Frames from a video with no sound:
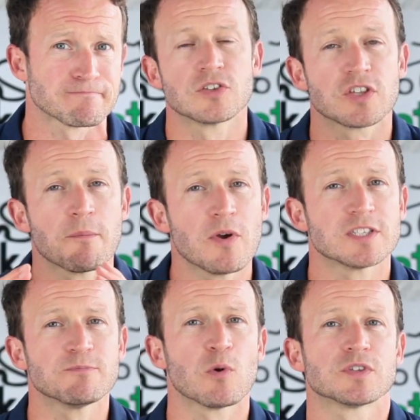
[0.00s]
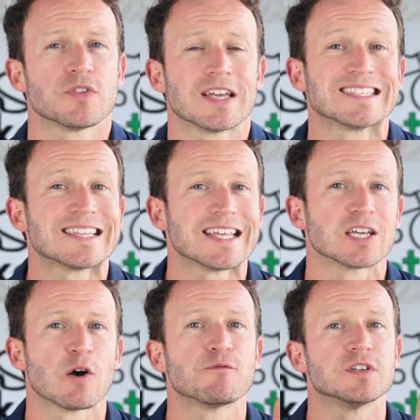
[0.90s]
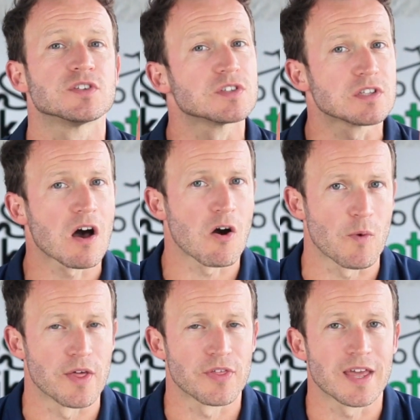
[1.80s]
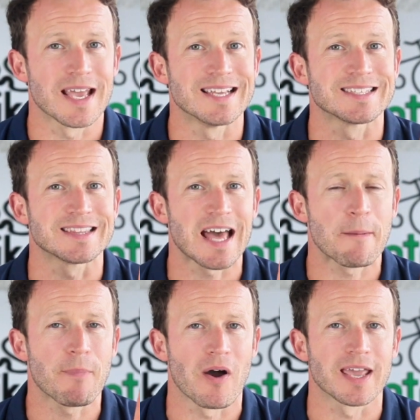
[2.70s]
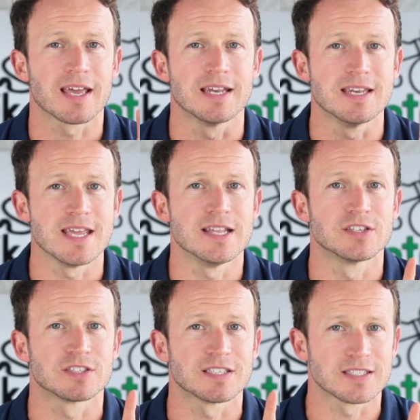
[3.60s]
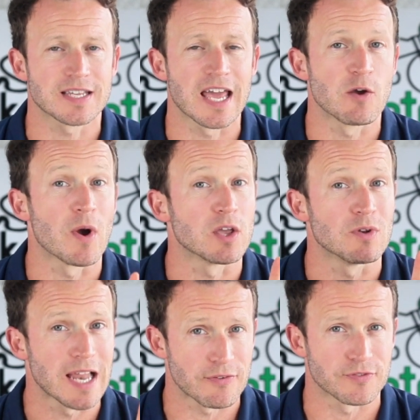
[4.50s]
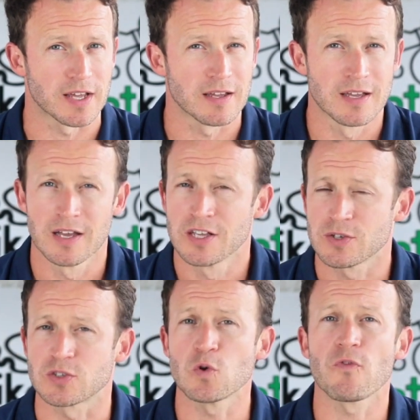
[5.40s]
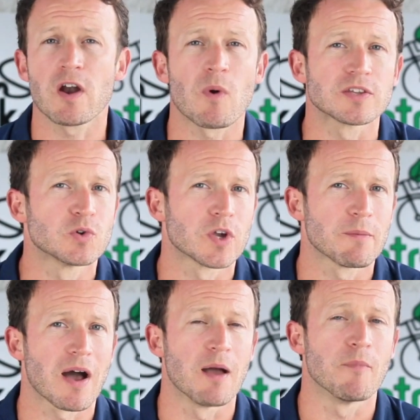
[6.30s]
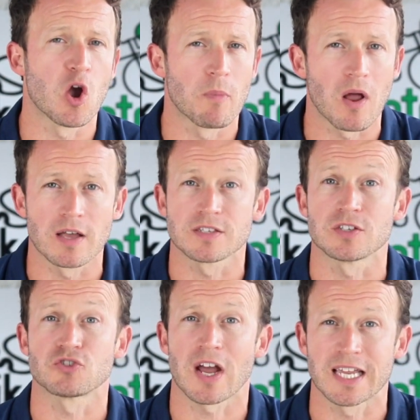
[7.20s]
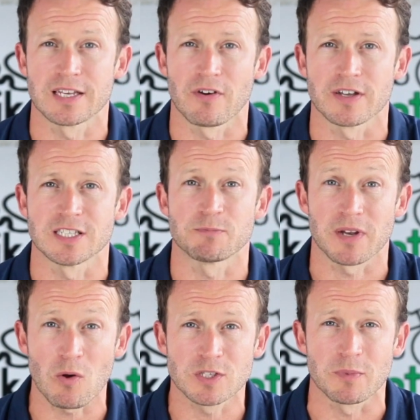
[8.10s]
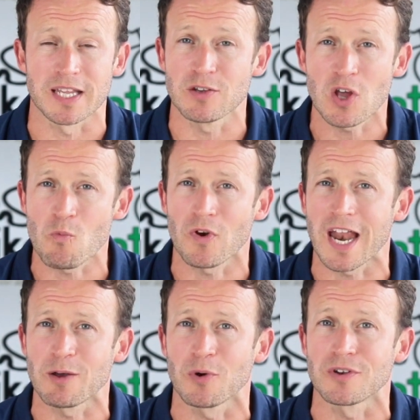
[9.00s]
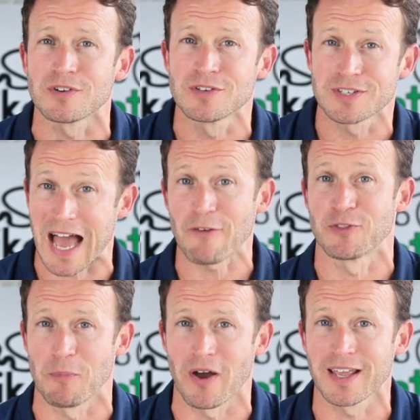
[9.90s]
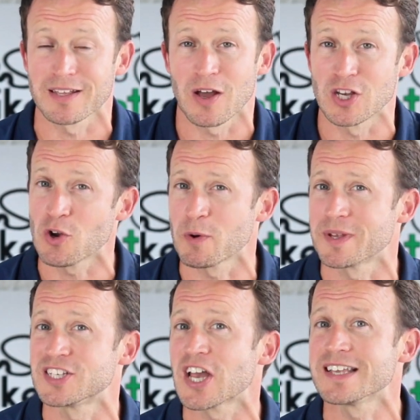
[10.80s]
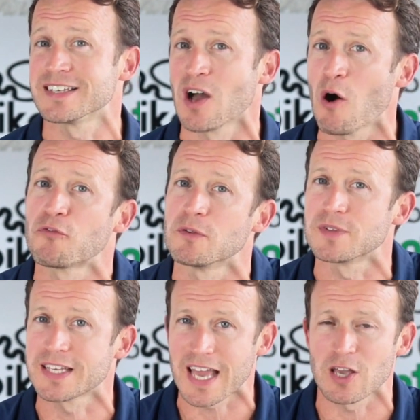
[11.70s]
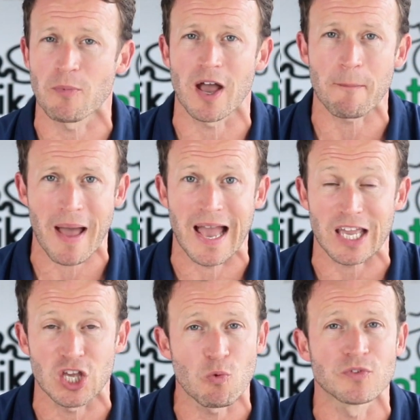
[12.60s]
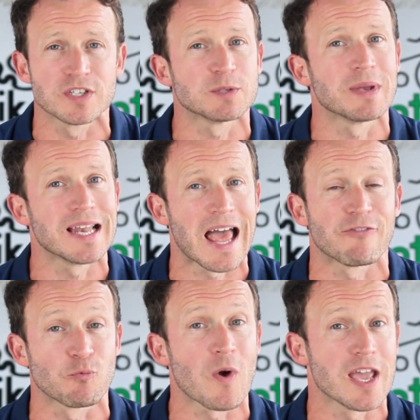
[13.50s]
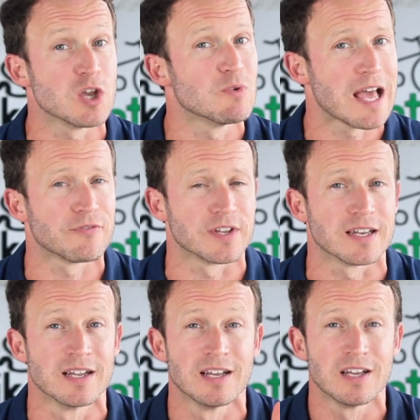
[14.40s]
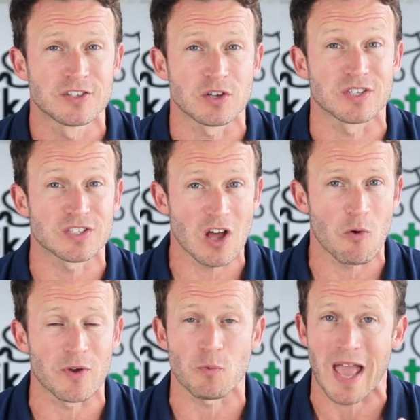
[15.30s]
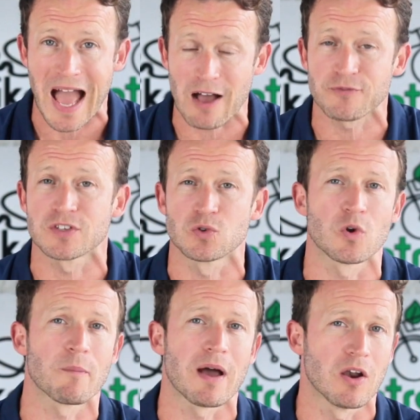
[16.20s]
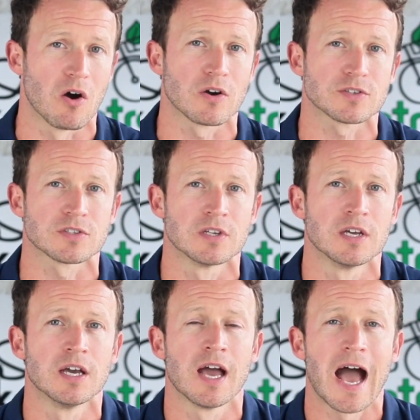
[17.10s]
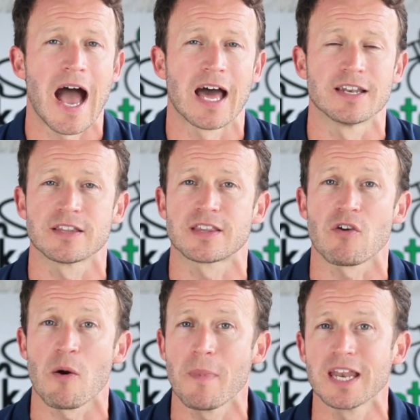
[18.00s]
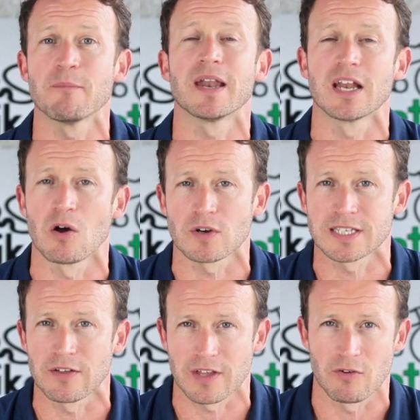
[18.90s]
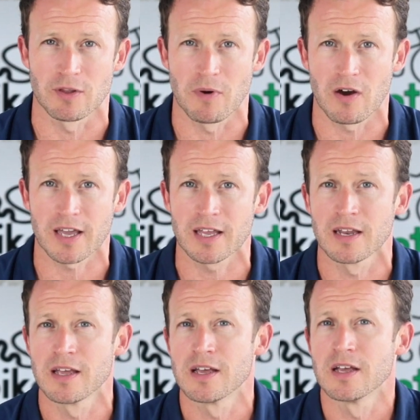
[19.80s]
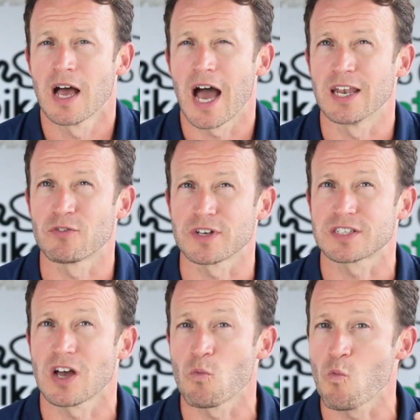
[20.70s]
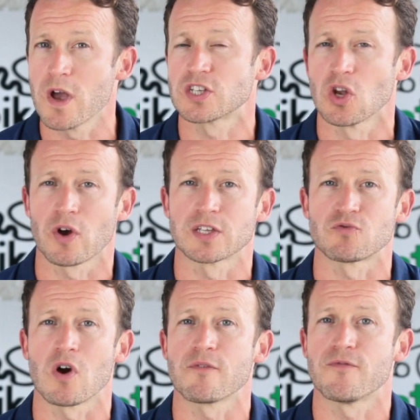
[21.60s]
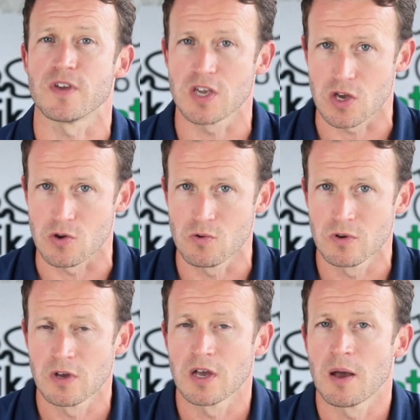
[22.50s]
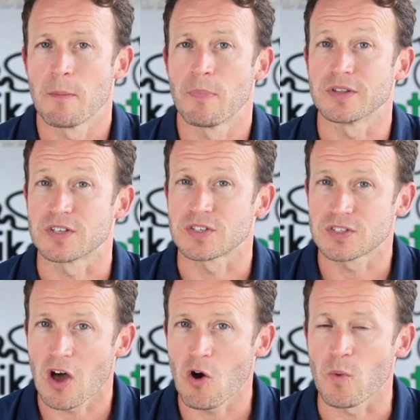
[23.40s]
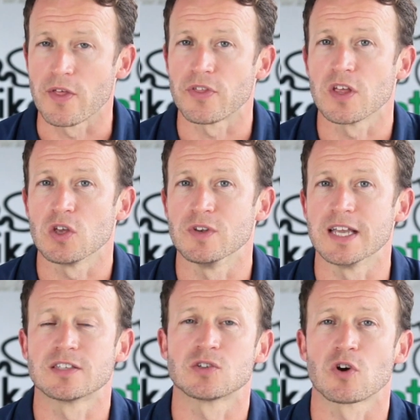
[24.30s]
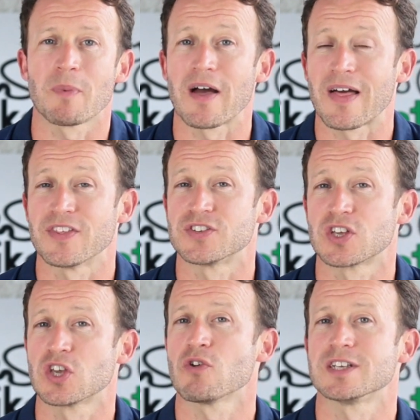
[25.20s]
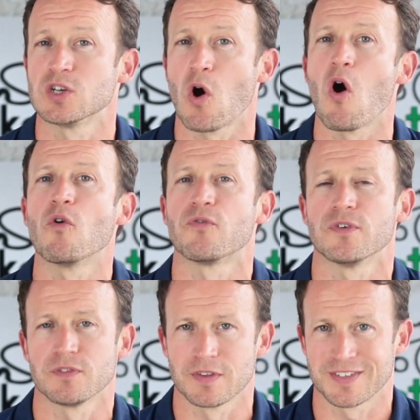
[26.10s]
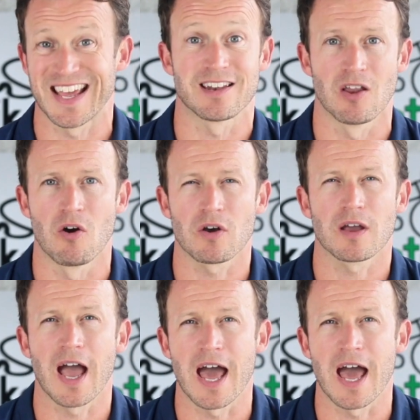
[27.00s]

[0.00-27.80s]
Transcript: So the most important thing to think of to start with is that that bike needs to stay where you left it. So it's all very well talking about immobilisers and tracking devices, but ultimately you don't want anyone to have the bike and you don't want to be chasing after them to get your bike back. You want it to be left where you left it. So to start with, we have to talk about locks. And there are many, many locks out there on the market, and you've got to decide which lock is right for you. But to start with, you need to talk about the security of the said lock.